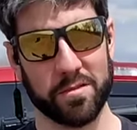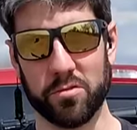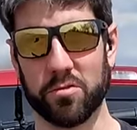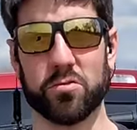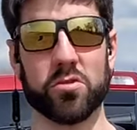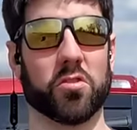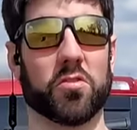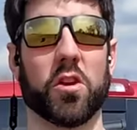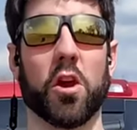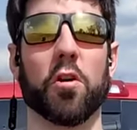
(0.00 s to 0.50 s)

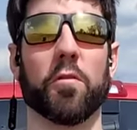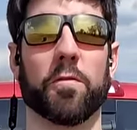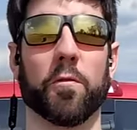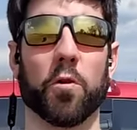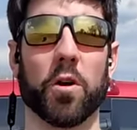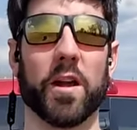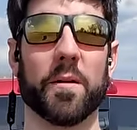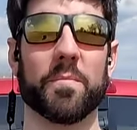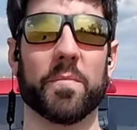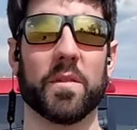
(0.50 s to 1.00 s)
Just go
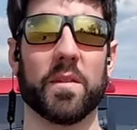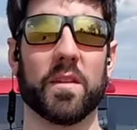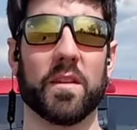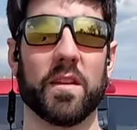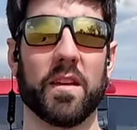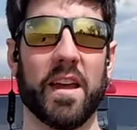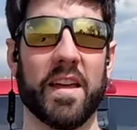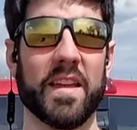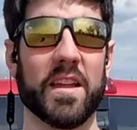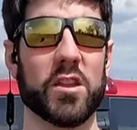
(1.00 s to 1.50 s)
for it.
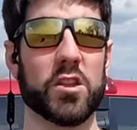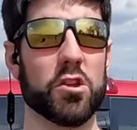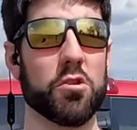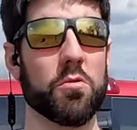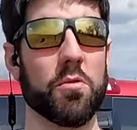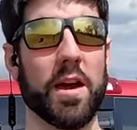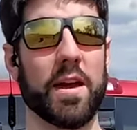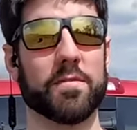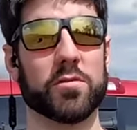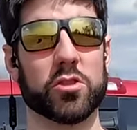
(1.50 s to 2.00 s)
And then
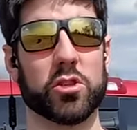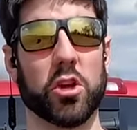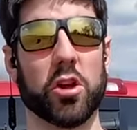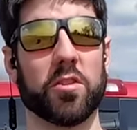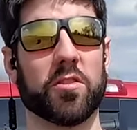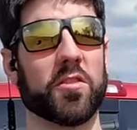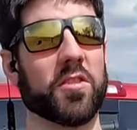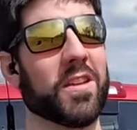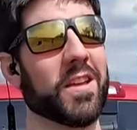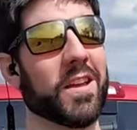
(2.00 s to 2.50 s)
you have
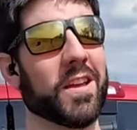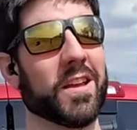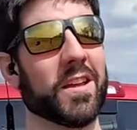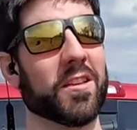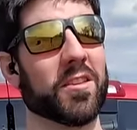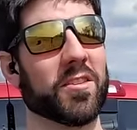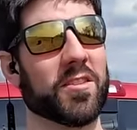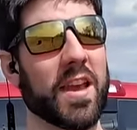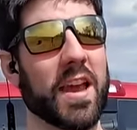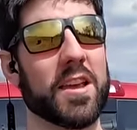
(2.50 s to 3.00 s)
just
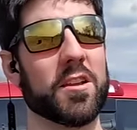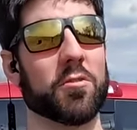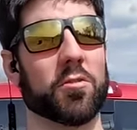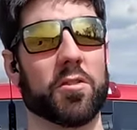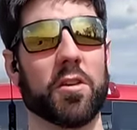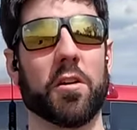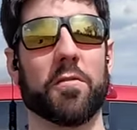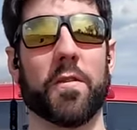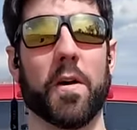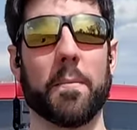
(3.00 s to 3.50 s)
set
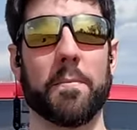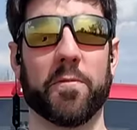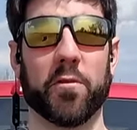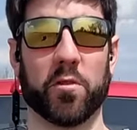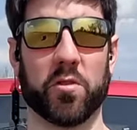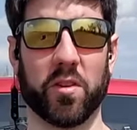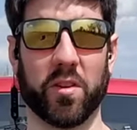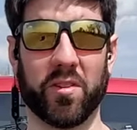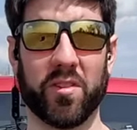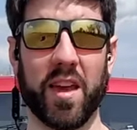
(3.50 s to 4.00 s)
yourself up for
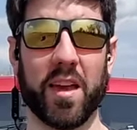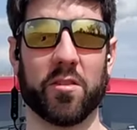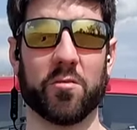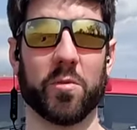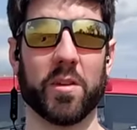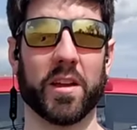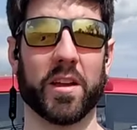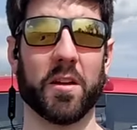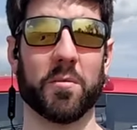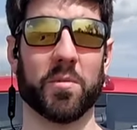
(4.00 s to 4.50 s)
success
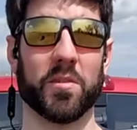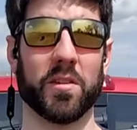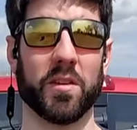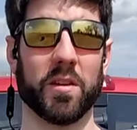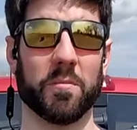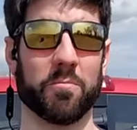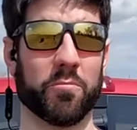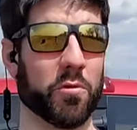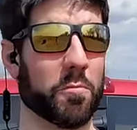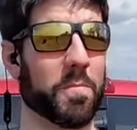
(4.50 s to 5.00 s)
when it comes
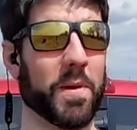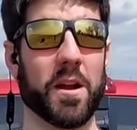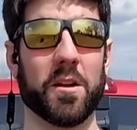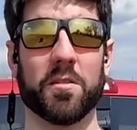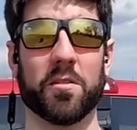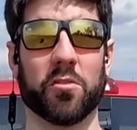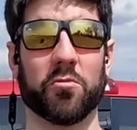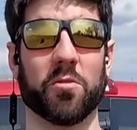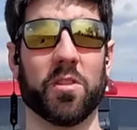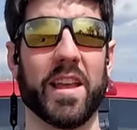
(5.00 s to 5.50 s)
to
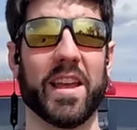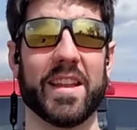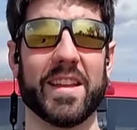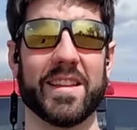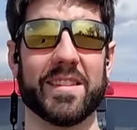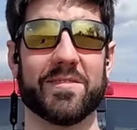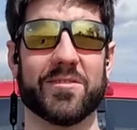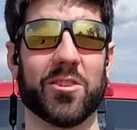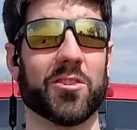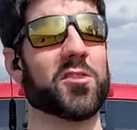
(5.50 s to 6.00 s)
preparedness
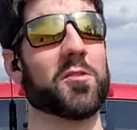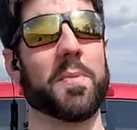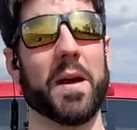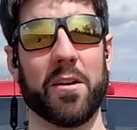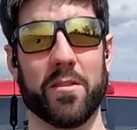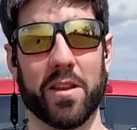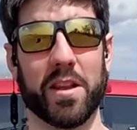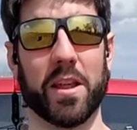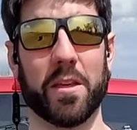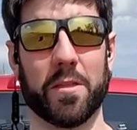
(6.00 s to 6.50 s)
related just
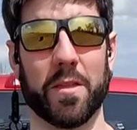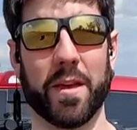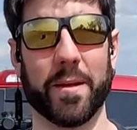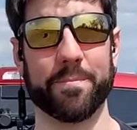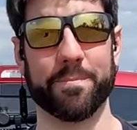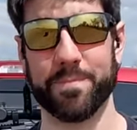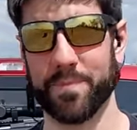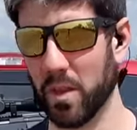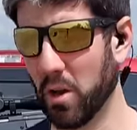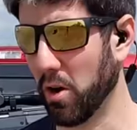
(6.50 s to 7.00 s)
about
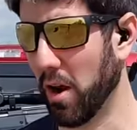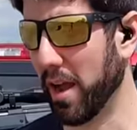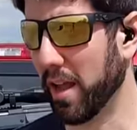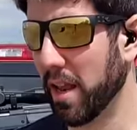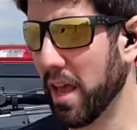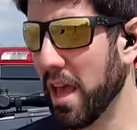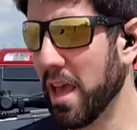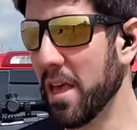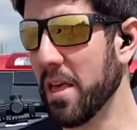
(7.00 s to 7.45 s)
anything, all right?